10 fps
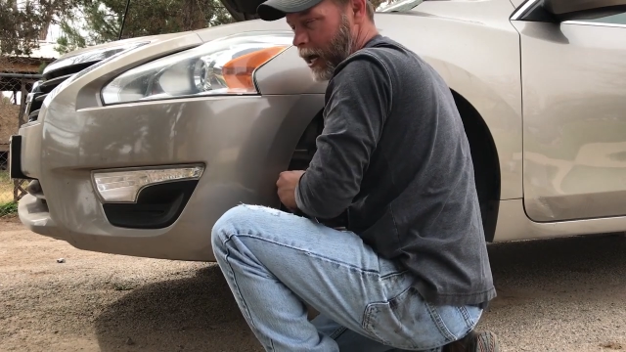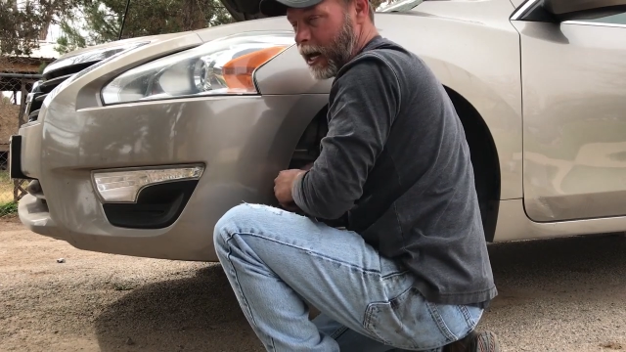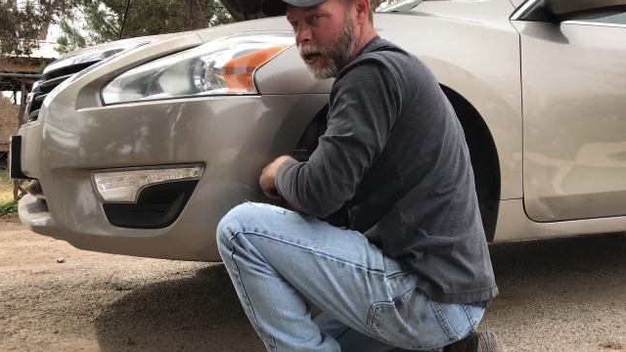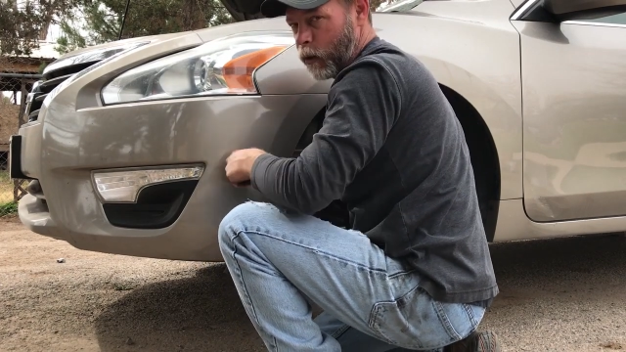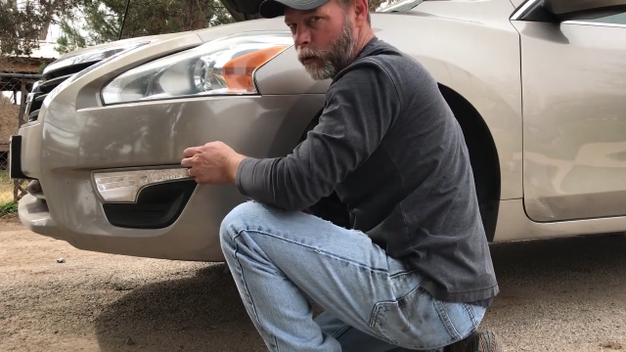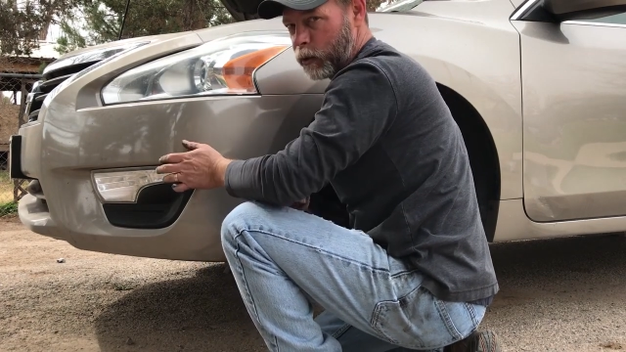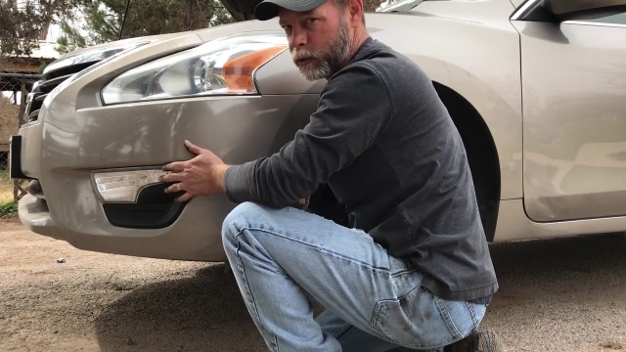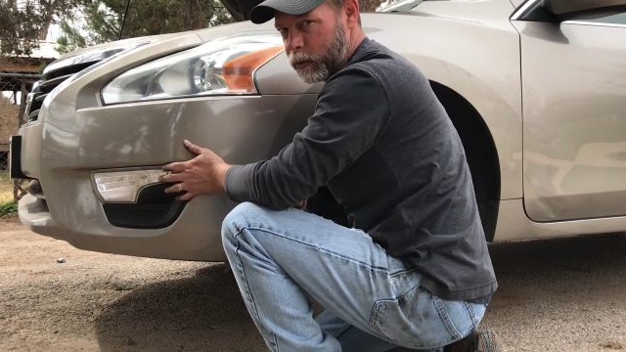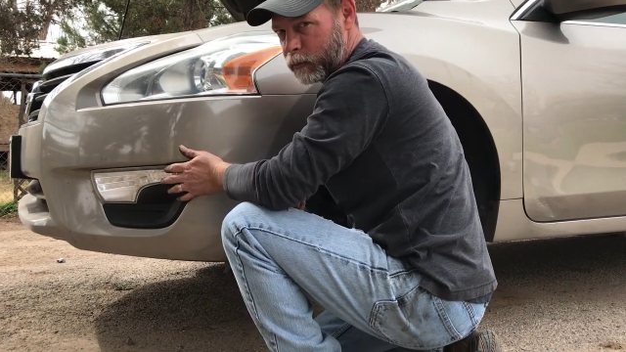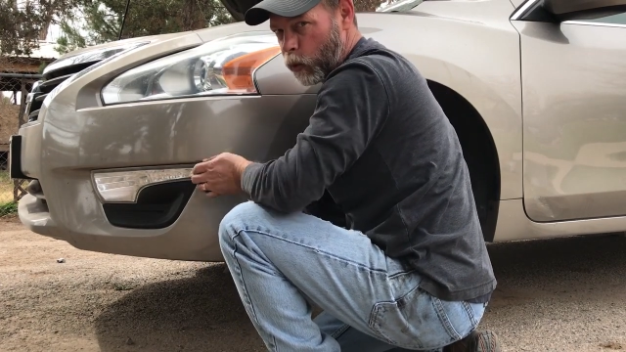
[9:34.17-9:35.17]
And I know
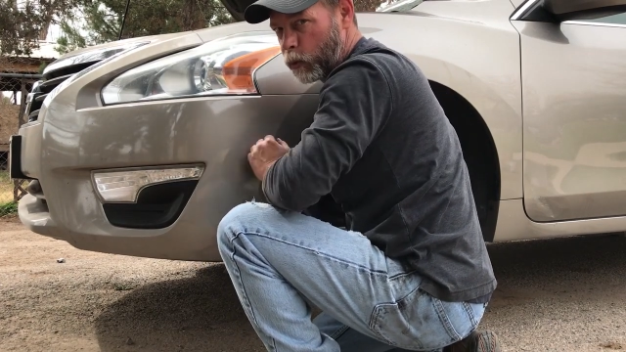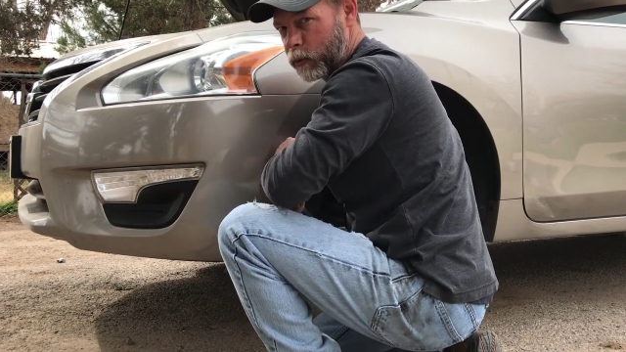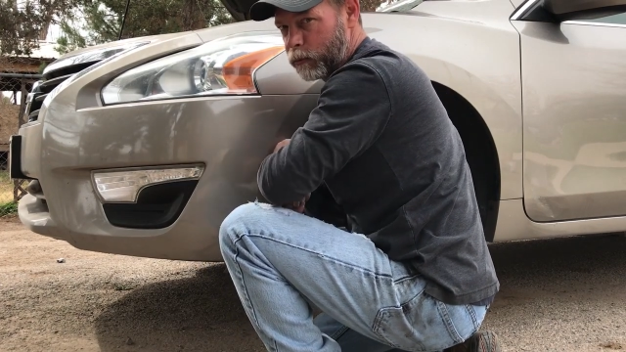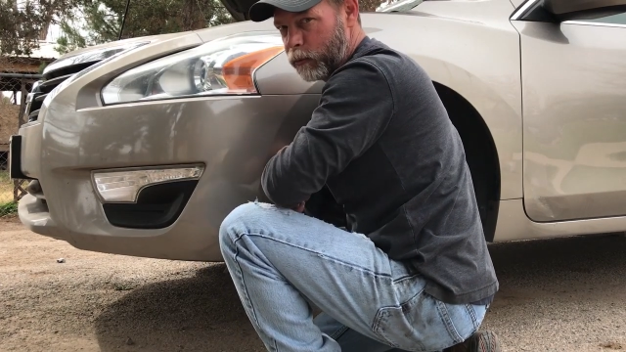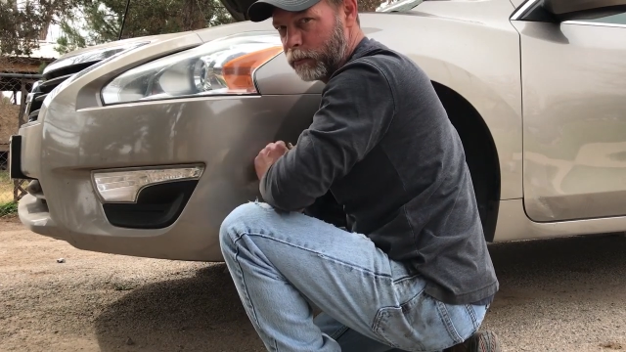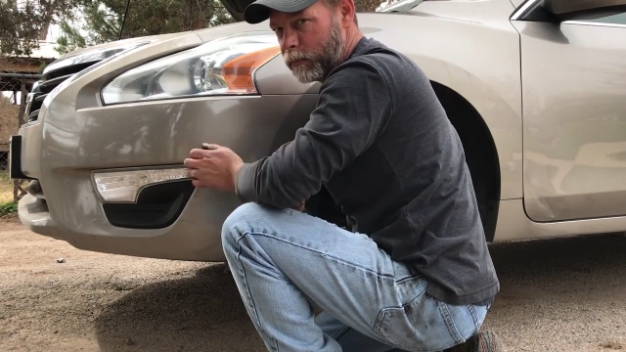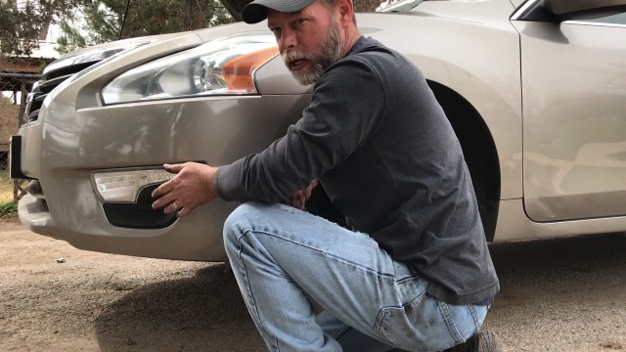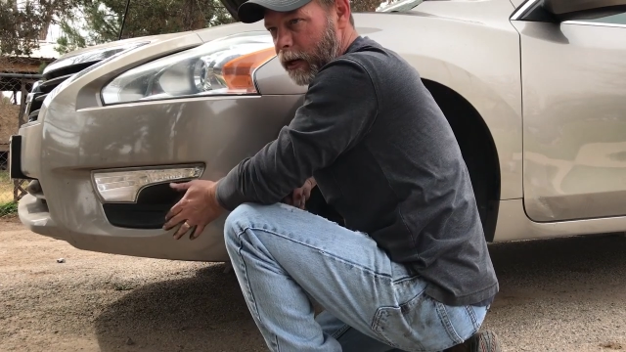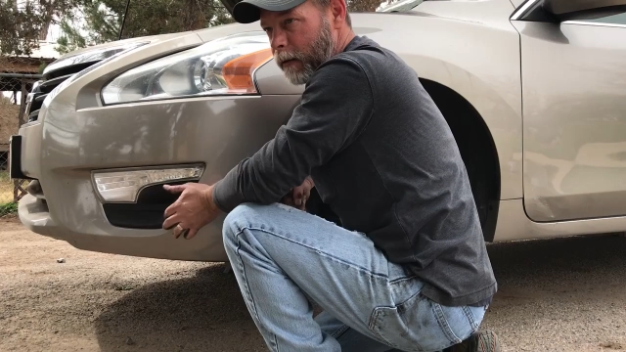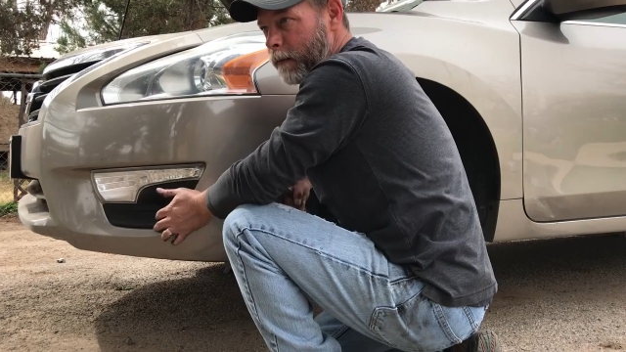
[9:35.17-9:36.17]
there's a torque
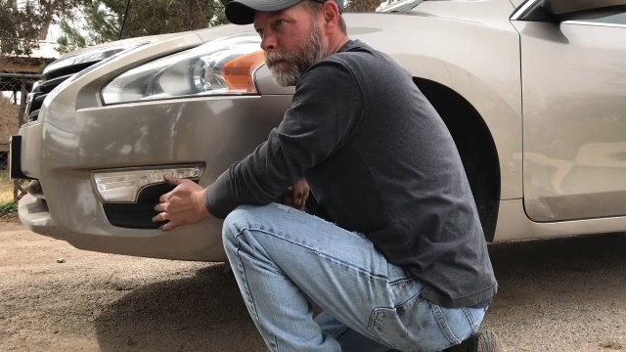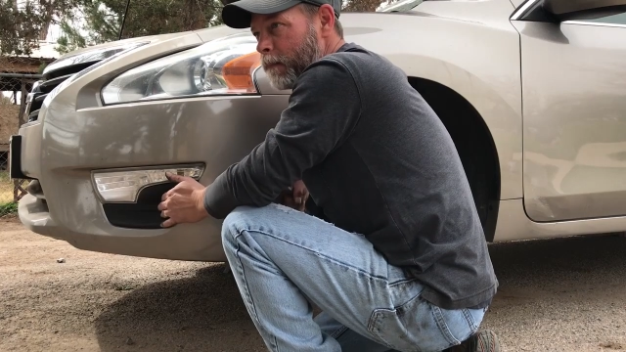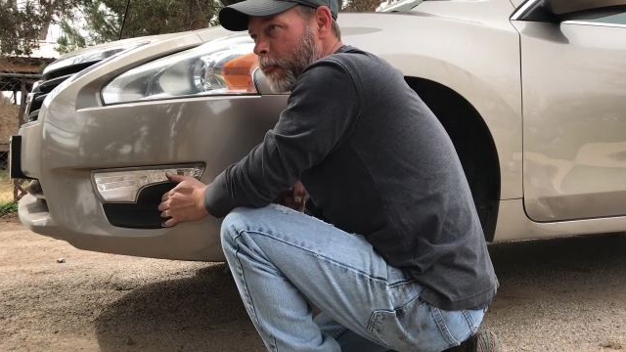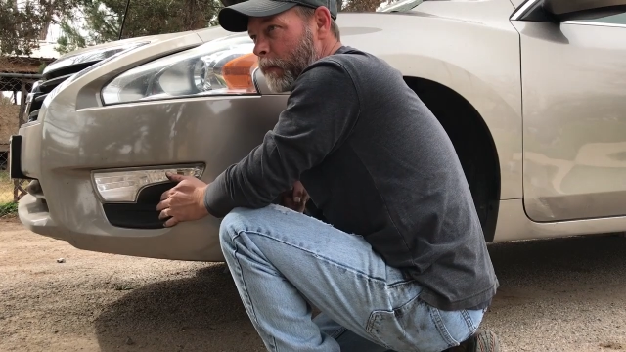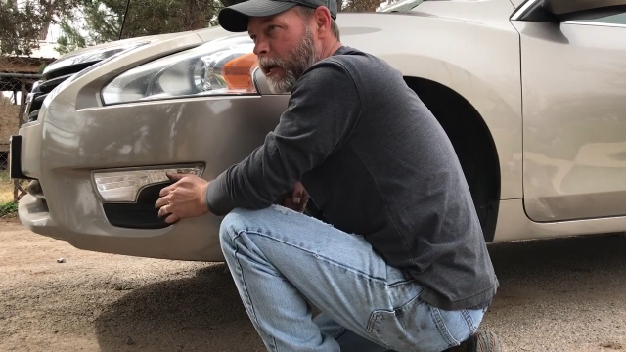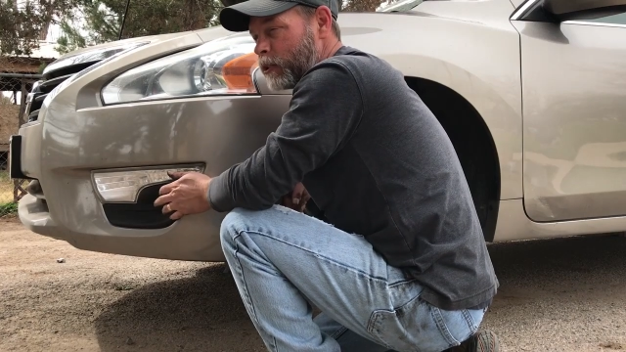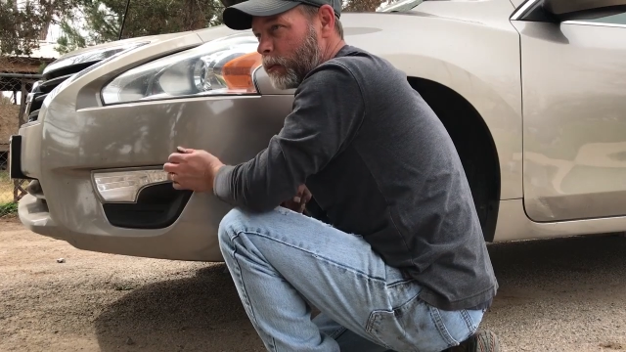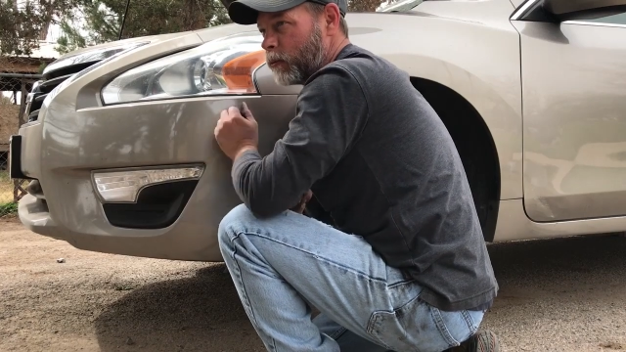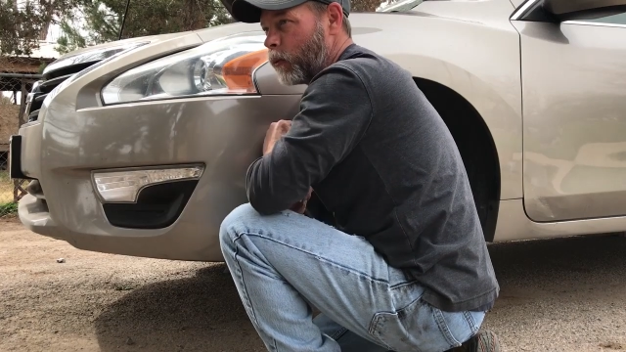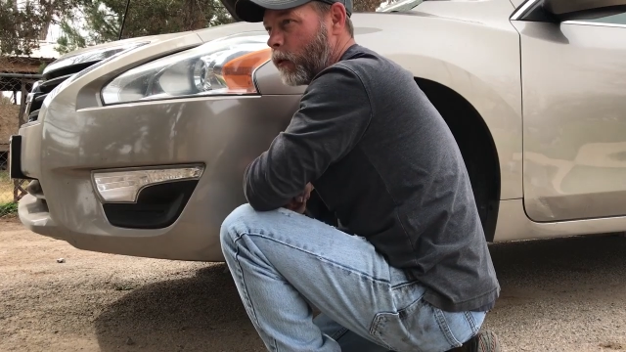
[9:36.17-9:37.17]

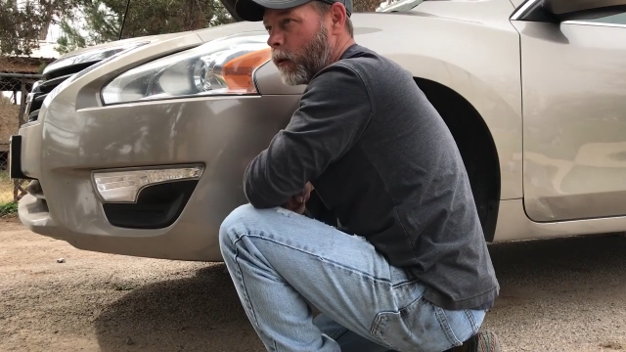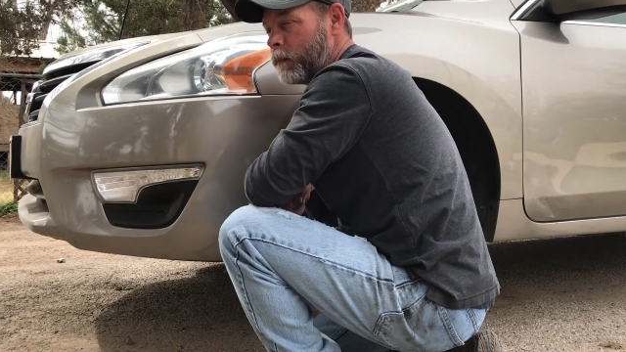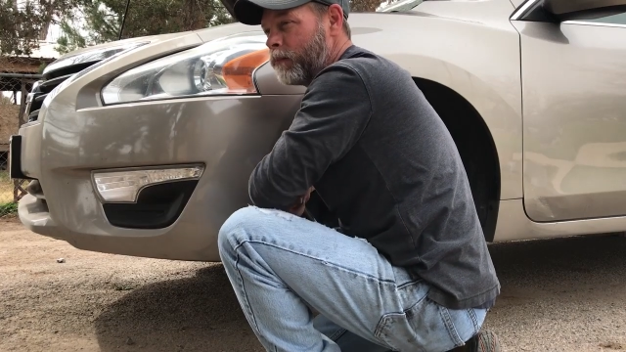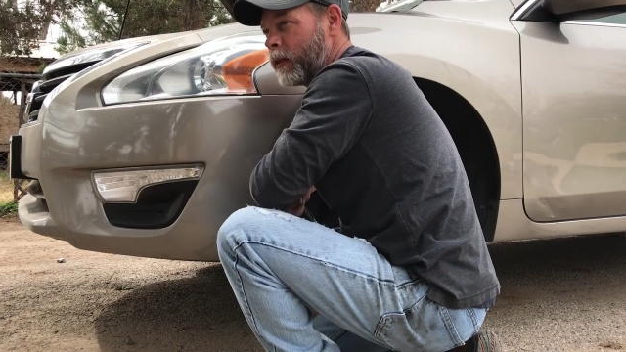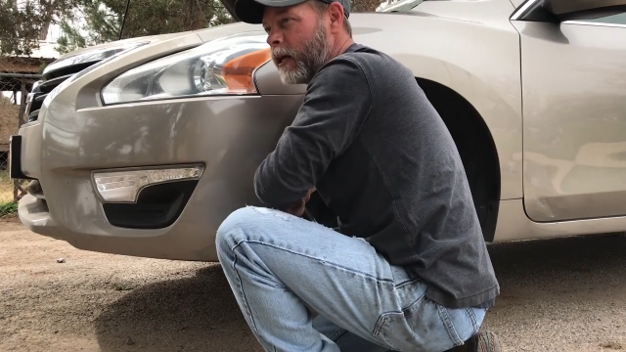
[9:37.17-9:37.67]
measurement for them,